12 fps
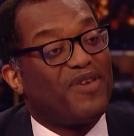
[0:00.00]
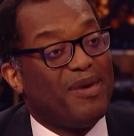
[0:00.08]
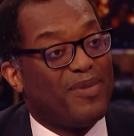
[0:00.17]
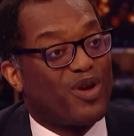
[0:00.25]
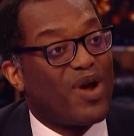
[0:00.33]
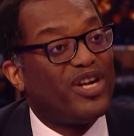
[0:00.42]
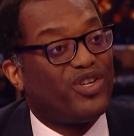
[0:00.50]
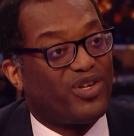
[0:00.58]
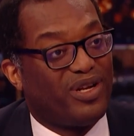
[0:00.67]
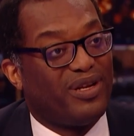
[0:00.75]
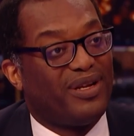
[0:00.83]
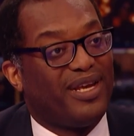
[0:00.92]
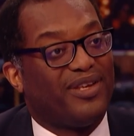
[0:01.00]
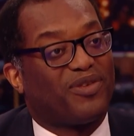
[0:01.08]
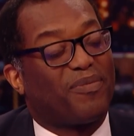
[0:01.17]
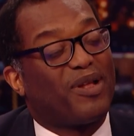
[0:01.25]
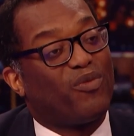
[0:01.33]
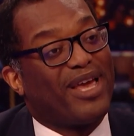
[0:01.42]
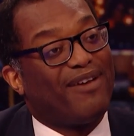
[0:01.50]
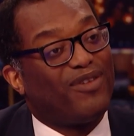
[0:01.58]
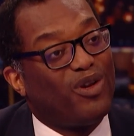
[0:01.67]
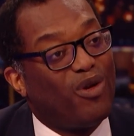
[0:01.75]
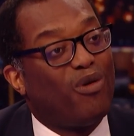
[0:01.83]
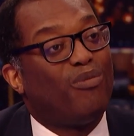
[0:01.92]
immigration, Isabel, yeah, we have a
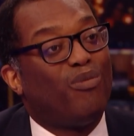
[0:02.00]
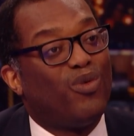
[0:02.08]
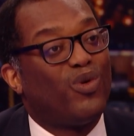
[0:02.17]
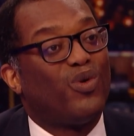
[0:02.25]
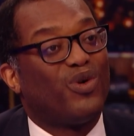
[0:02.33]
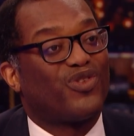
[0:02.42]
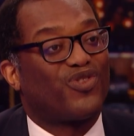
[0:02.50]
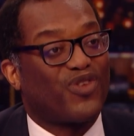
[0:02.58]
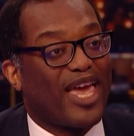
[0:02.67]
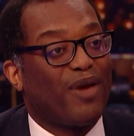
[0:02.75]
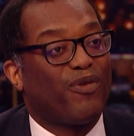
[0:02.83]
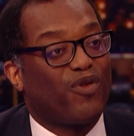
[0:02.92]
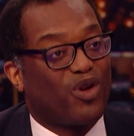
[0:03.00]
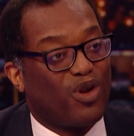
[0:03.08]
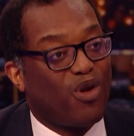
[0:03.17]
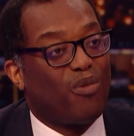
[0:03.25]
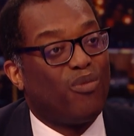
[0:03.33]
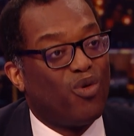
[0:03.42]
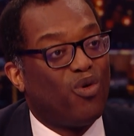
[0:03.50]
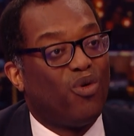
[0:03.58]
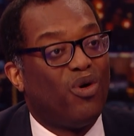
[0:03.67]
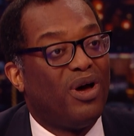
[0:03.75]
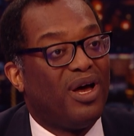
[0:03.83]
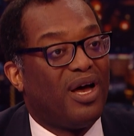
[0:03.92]
lot more say. We've got a lot
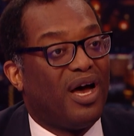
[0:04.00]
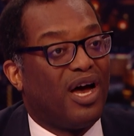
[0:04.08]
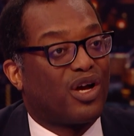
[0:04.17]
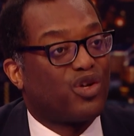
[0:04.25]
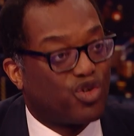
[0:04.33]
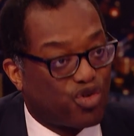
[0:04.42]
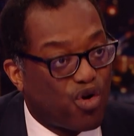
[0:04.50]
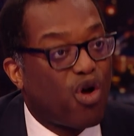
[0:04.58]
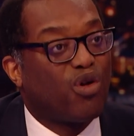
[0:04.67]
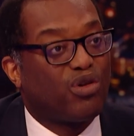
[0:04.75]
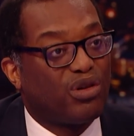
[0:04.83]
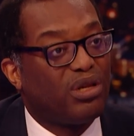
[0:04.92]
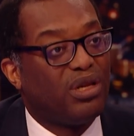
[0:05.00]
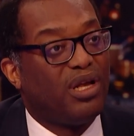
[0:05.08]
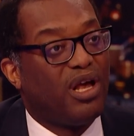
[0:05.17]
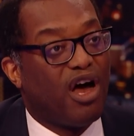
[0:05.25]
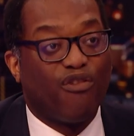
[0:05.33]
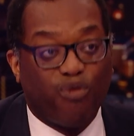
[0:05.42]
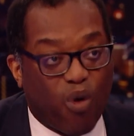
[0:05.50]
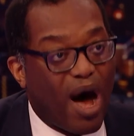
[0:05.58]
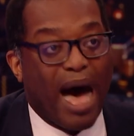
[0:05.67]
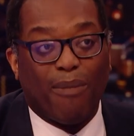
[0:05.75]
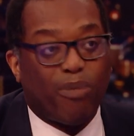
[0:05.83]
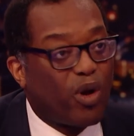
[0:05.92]
more control of what
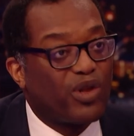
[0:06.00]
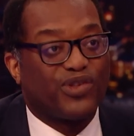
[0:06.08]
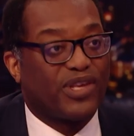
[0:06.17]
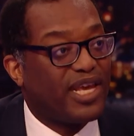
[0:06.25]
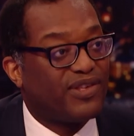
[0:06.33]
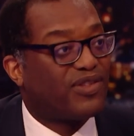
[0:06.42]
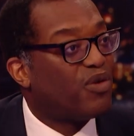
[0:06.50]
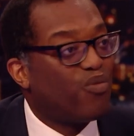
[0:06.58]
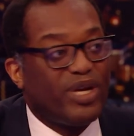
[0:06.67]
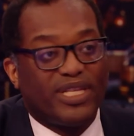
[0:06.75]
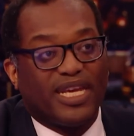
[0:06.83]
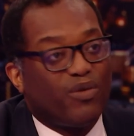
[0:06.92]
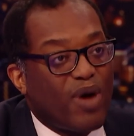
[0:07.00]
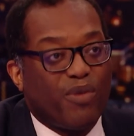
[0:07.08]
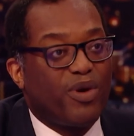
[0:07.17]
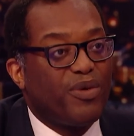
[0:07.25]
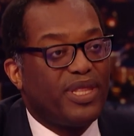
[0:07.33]
our policy is than we did when we were